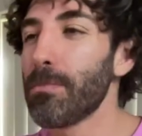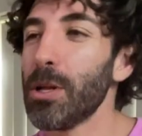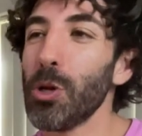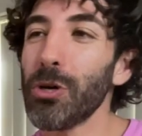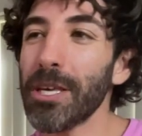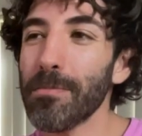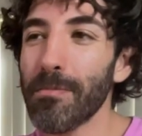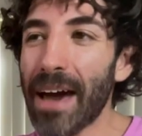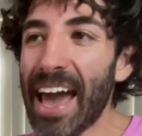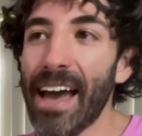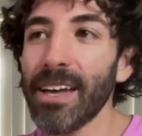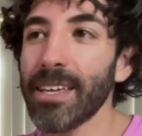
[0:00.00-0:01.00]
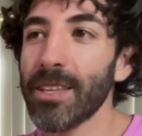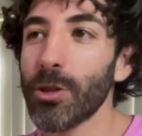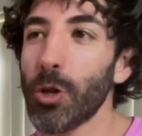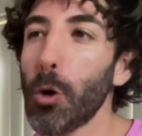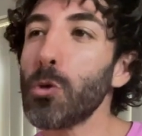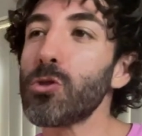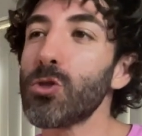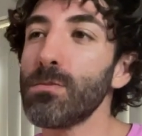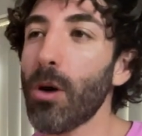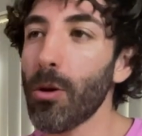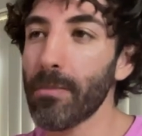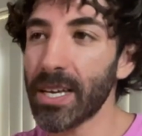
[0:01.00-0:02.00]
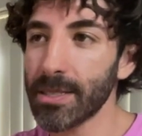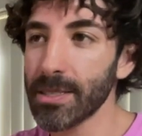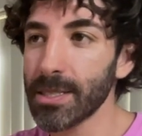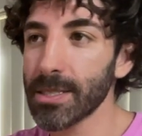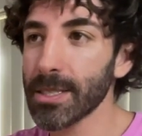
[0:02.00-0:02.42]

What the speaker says: but looking back, those moments